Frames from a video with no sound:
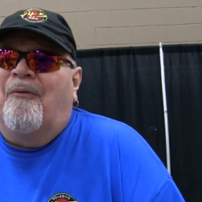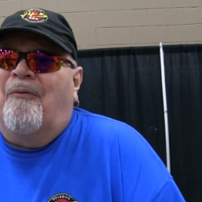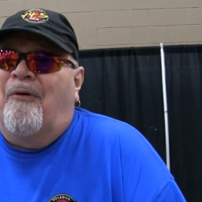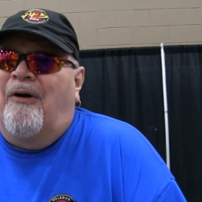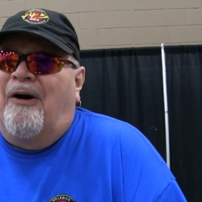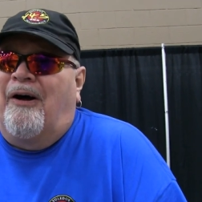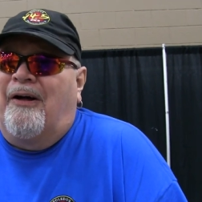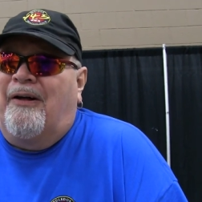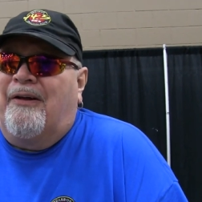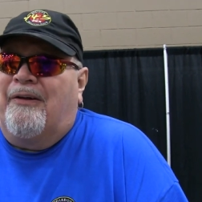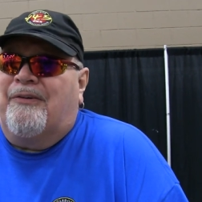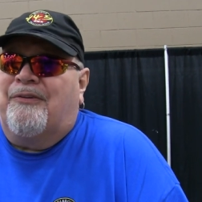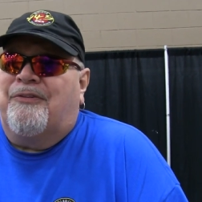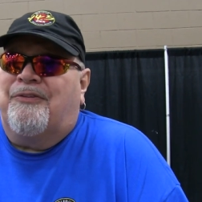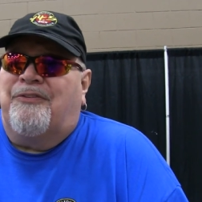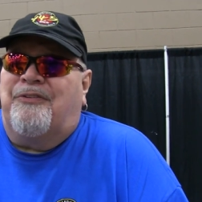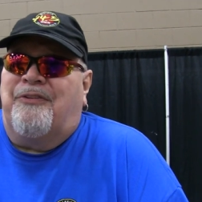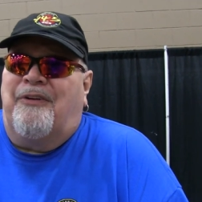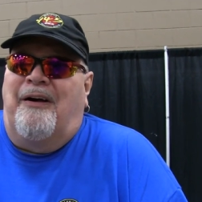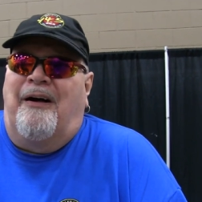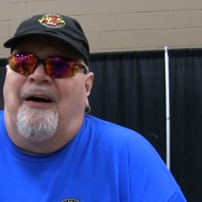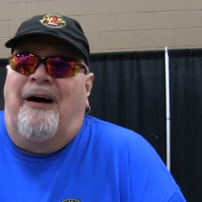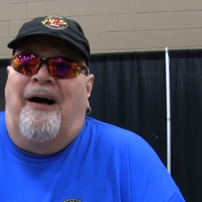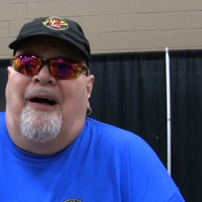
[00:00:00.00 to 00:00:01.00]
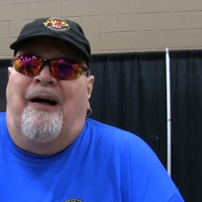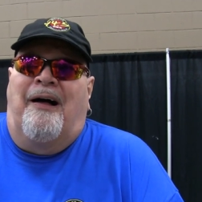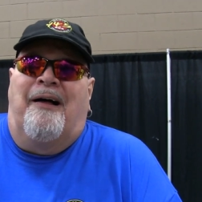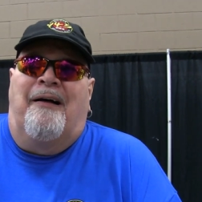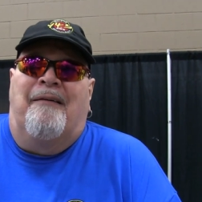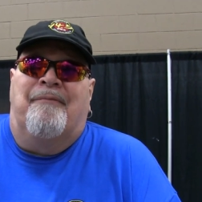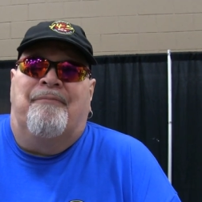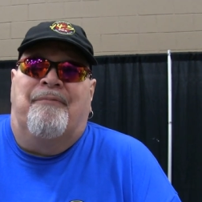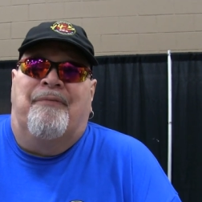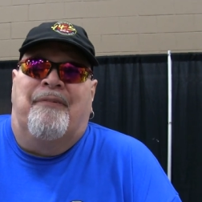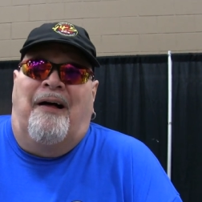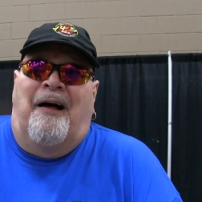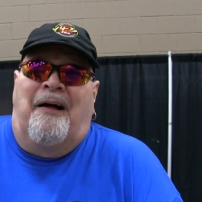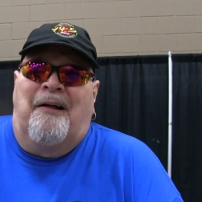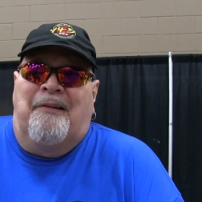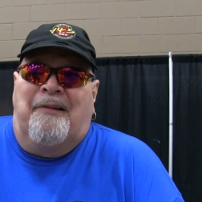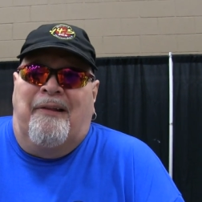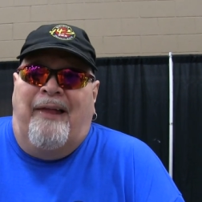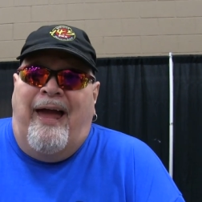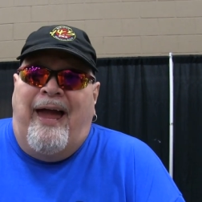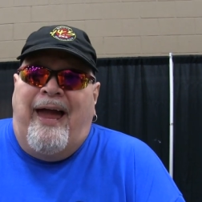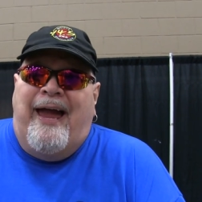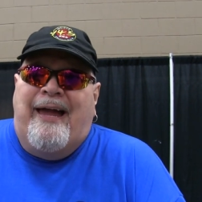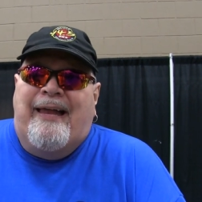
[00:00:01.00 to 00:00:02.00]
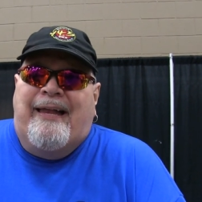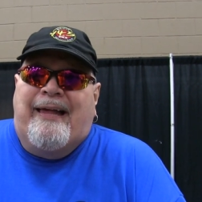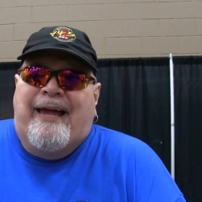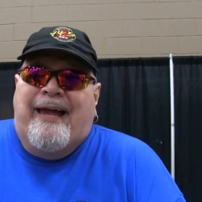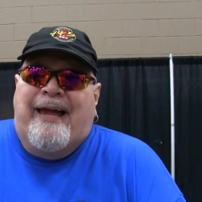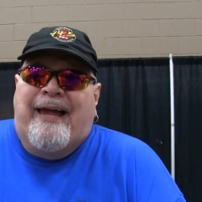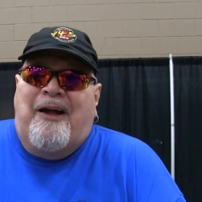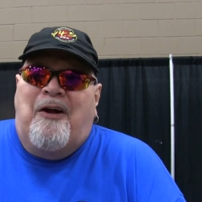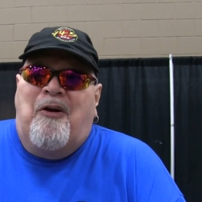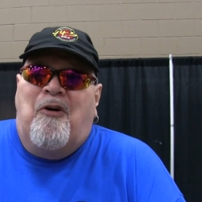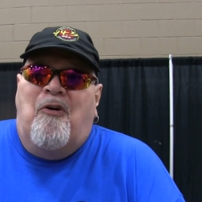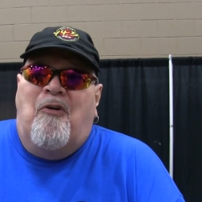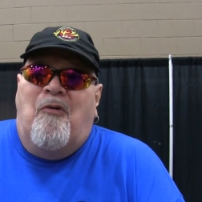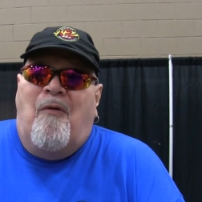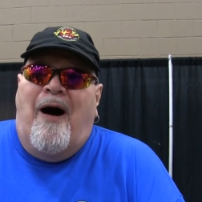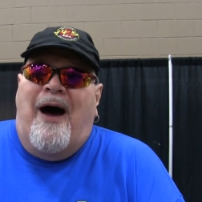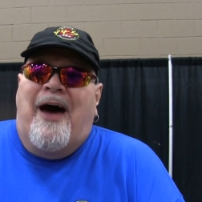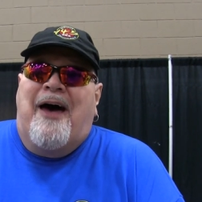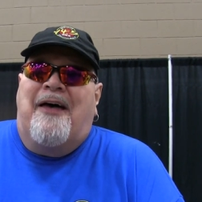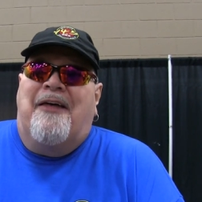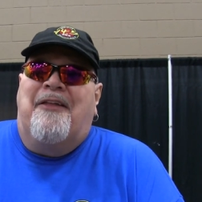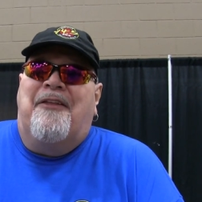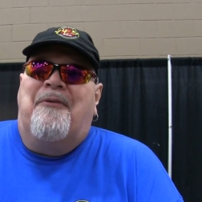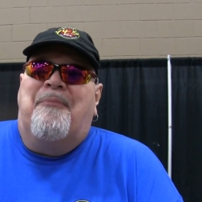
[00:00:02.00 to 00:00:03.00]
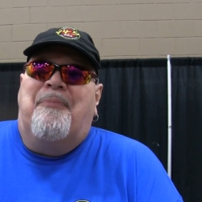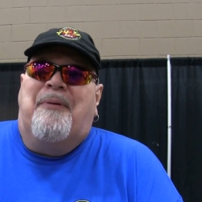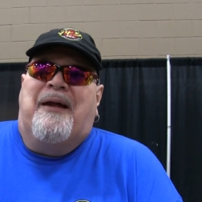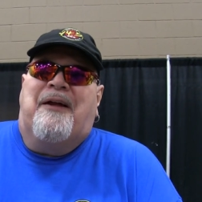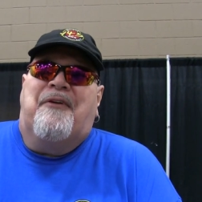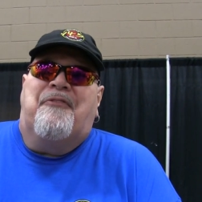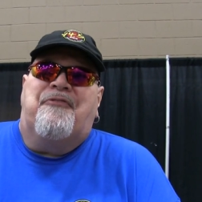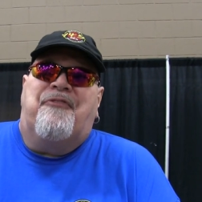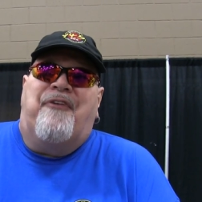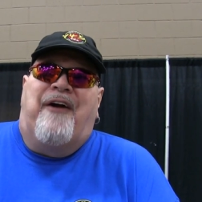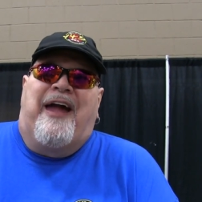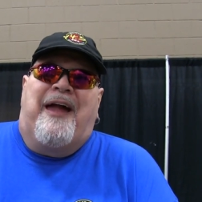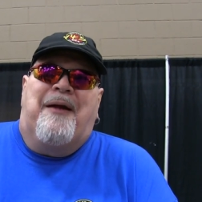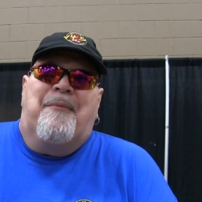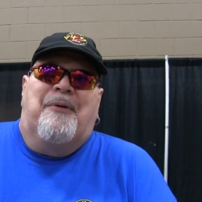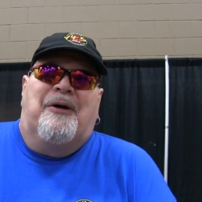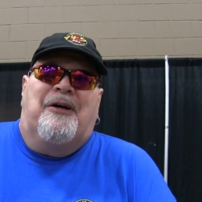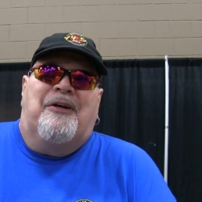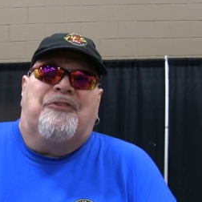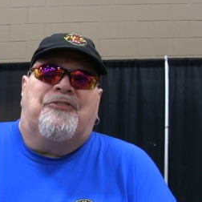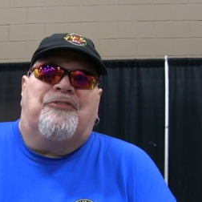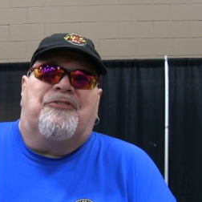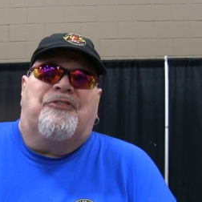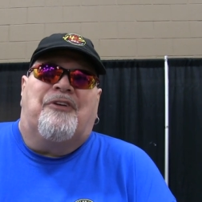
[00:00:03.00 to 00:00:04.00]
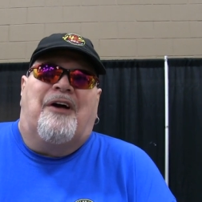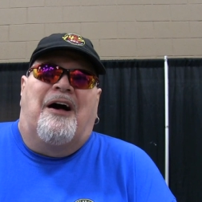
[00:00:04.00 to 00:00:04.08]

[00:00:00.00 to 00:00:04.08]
was uh, a lady who wanted to be famous.